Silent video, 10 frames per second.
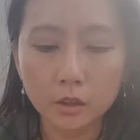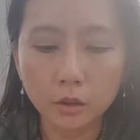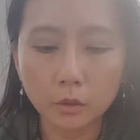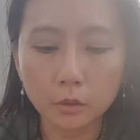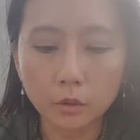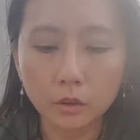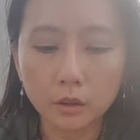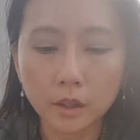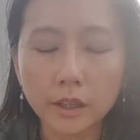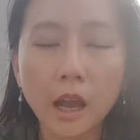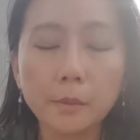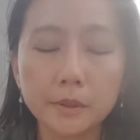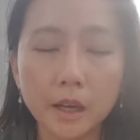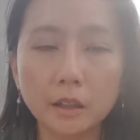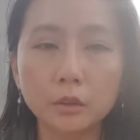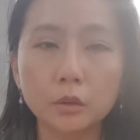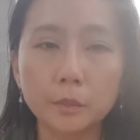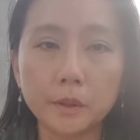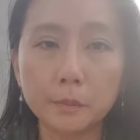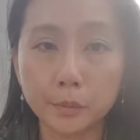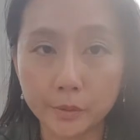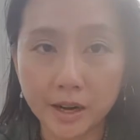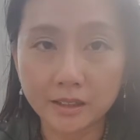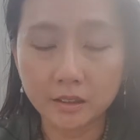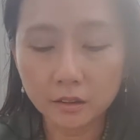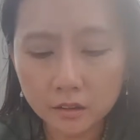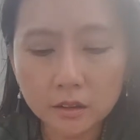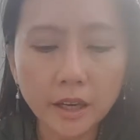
So it helps us to be present,